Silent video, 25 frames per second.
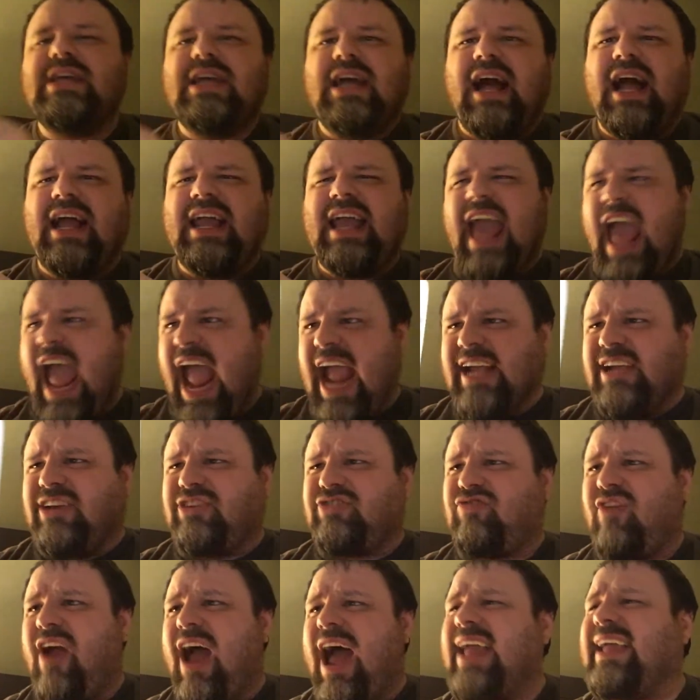"I hate
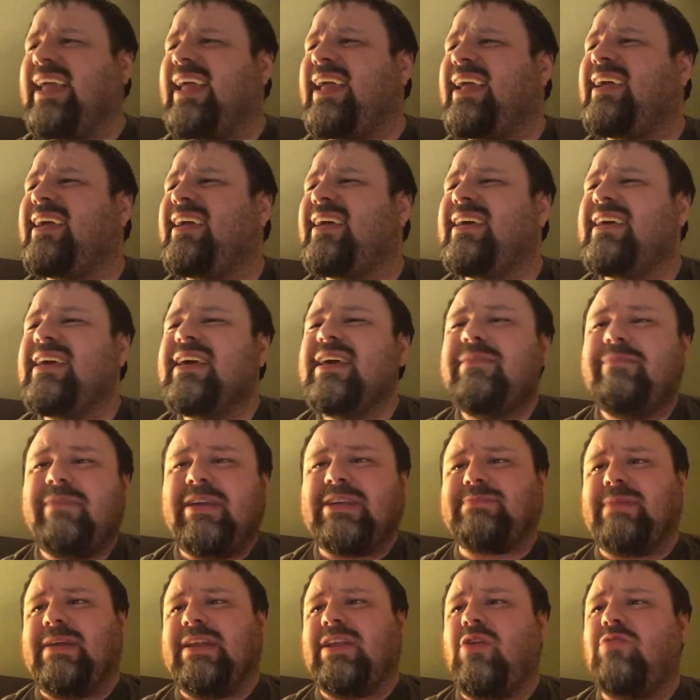crying. It
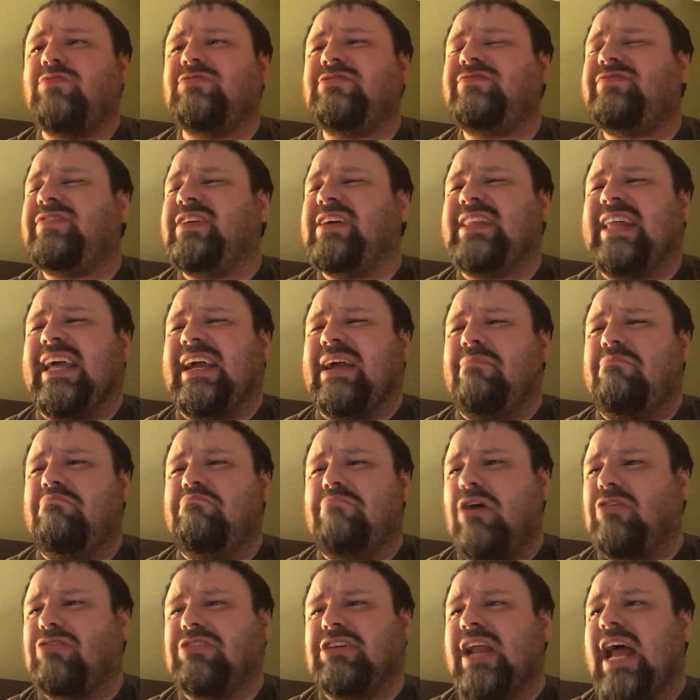makes my nose feel like a
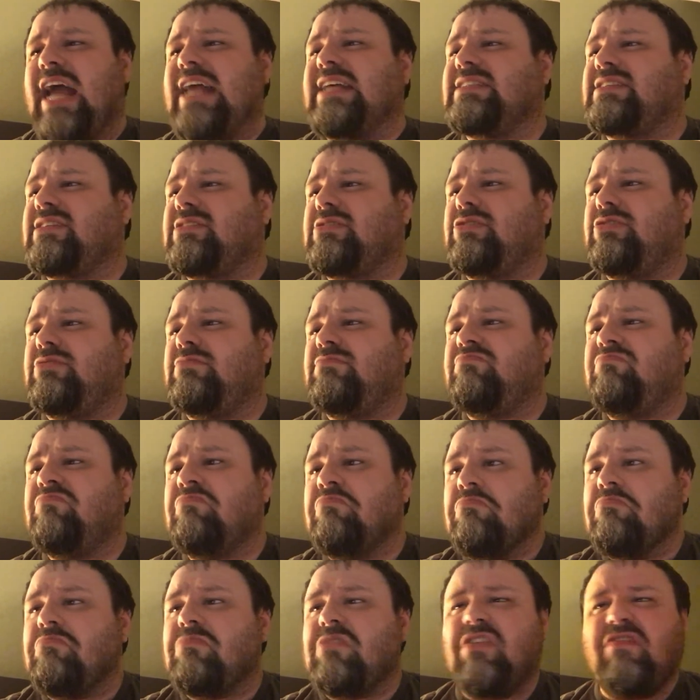melted icicle.
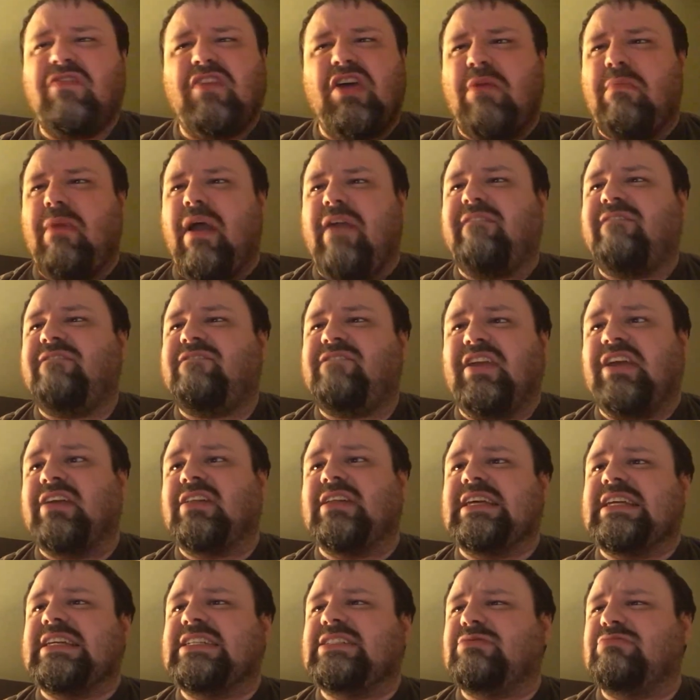You've hurt my
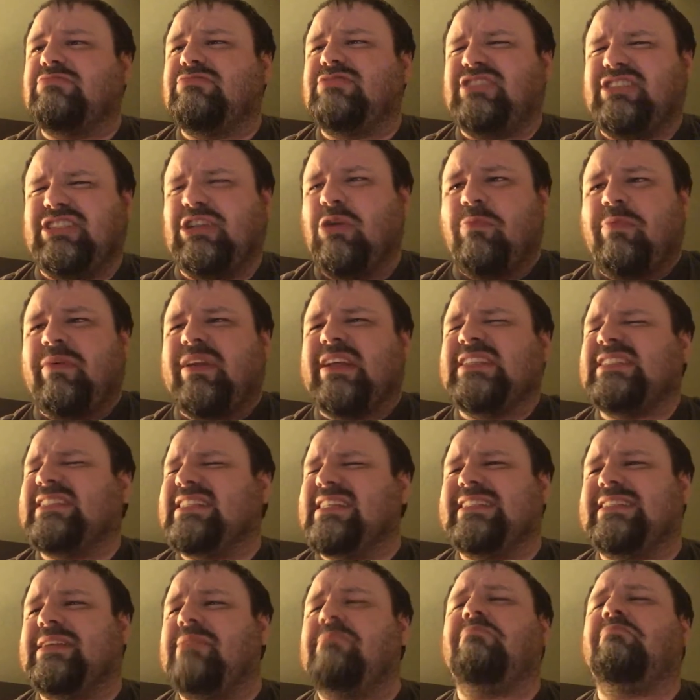feelings, you stupid
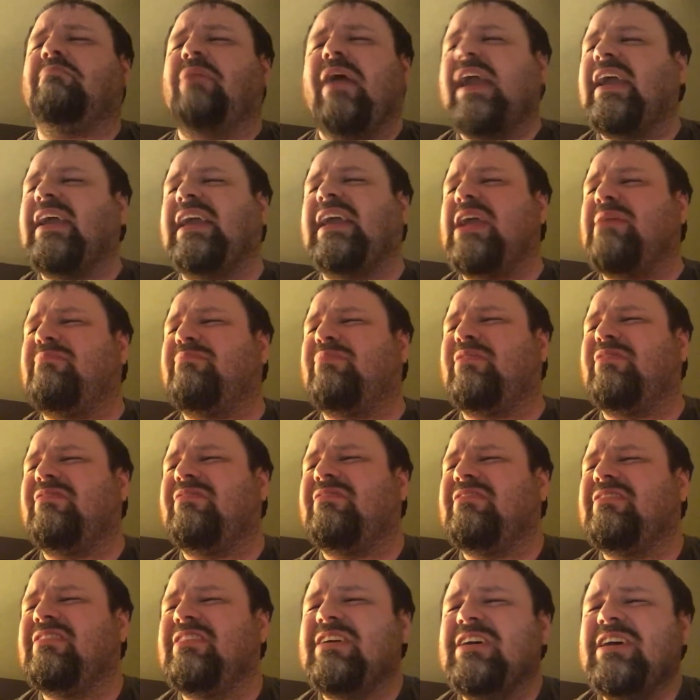assistant pig keeper.
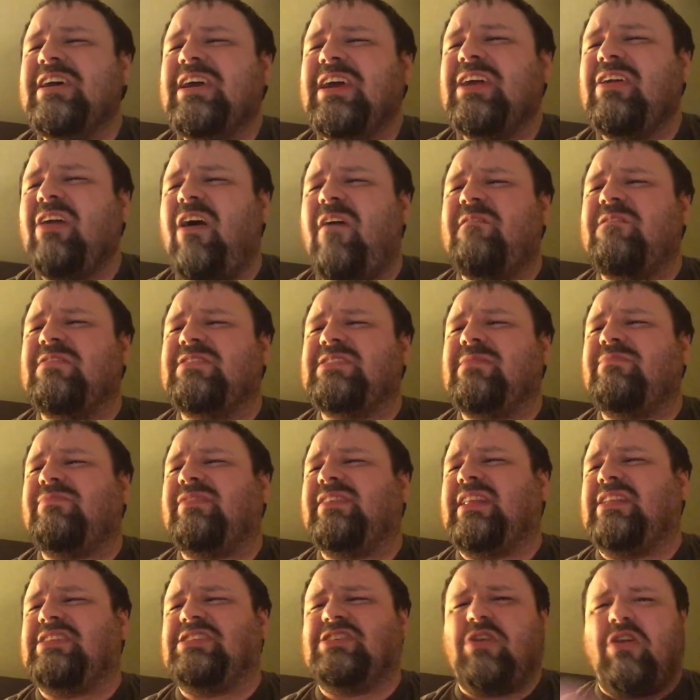And all for something
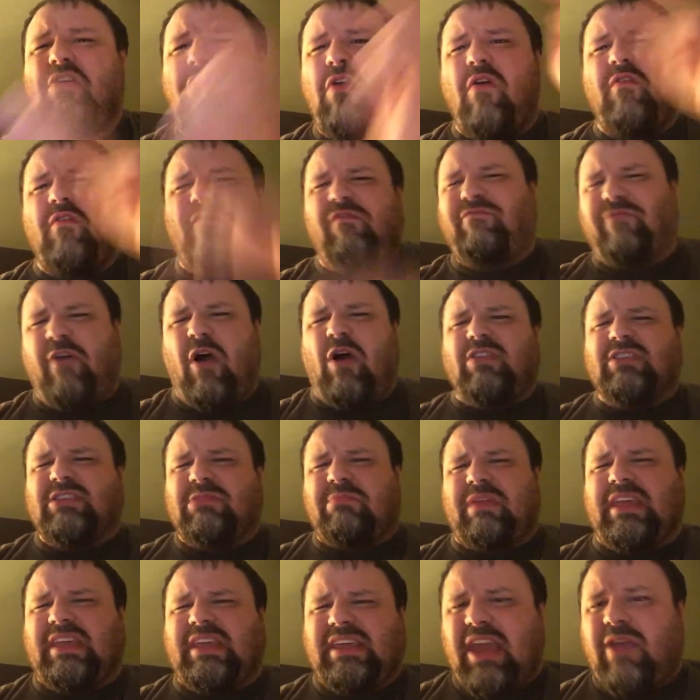that's your own fault to
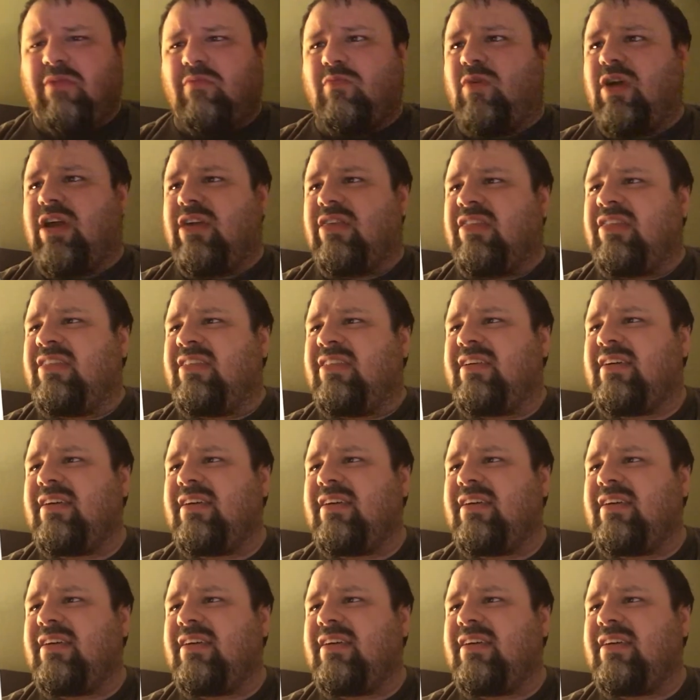begin with."